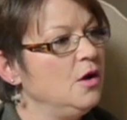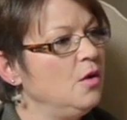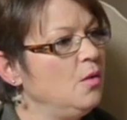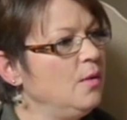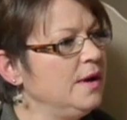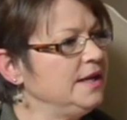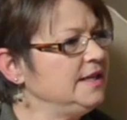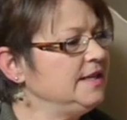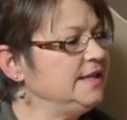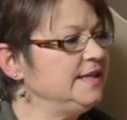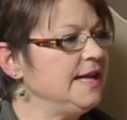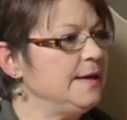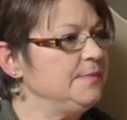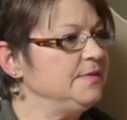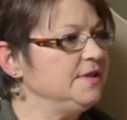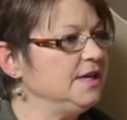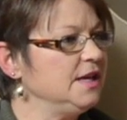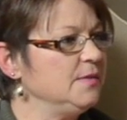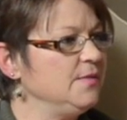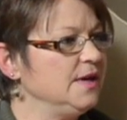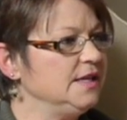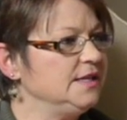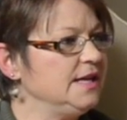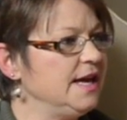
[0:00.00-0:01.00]
What steps
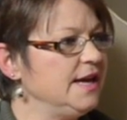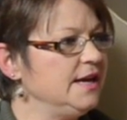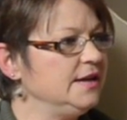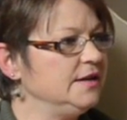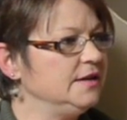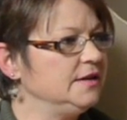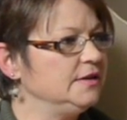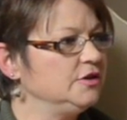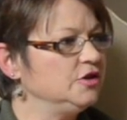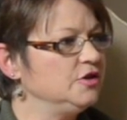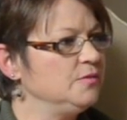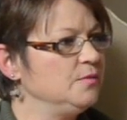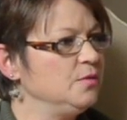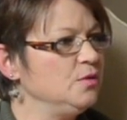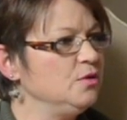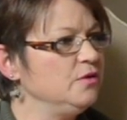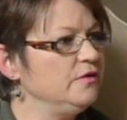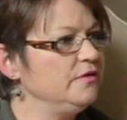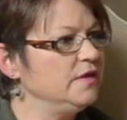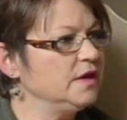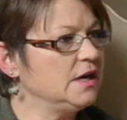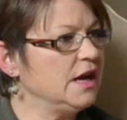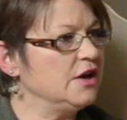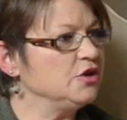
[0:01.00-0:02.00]
can we take to
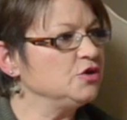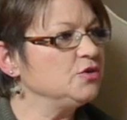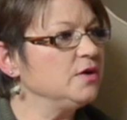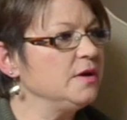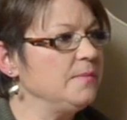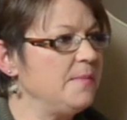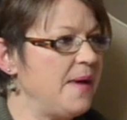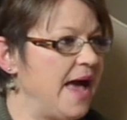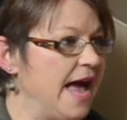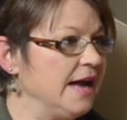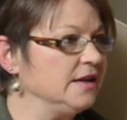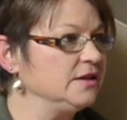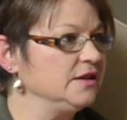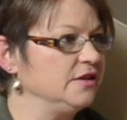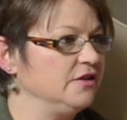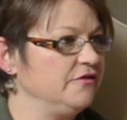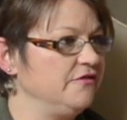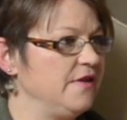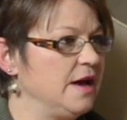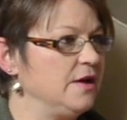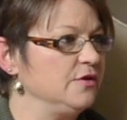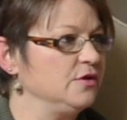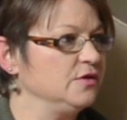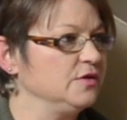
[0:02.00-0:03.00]
move the country back to the
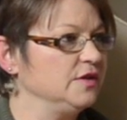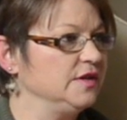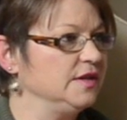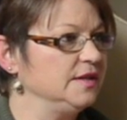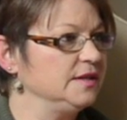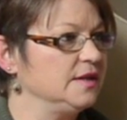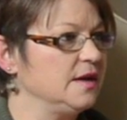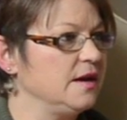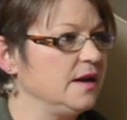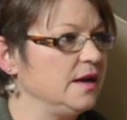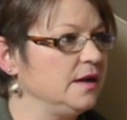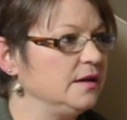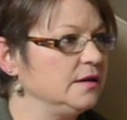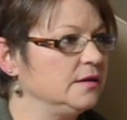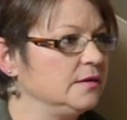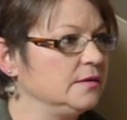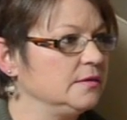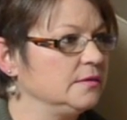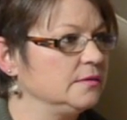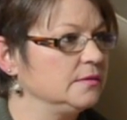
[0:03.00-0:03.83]
founders' design?